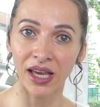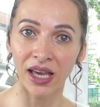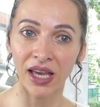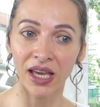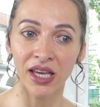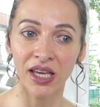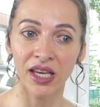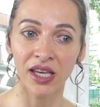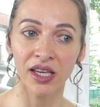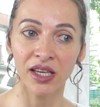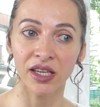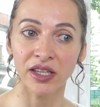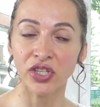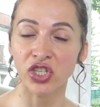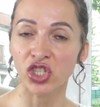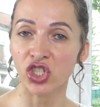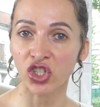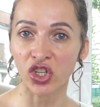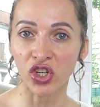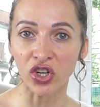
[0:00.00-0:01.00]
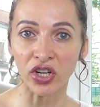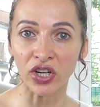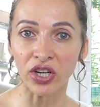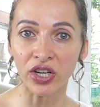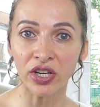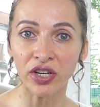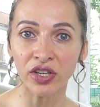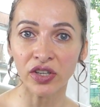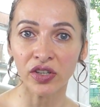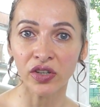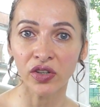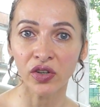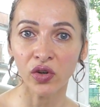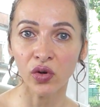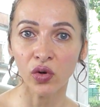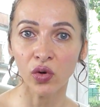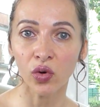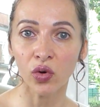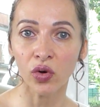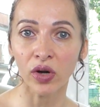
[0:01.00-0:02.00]
a skirt
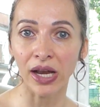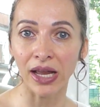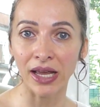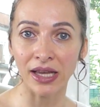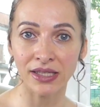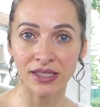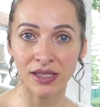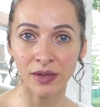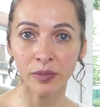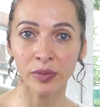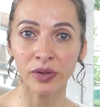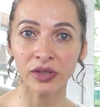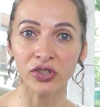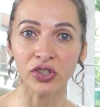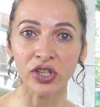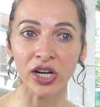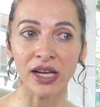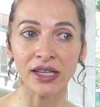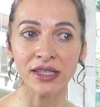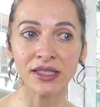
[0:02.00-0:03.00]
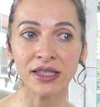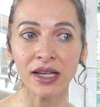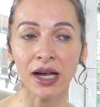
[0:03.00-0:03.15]
or a simple dress,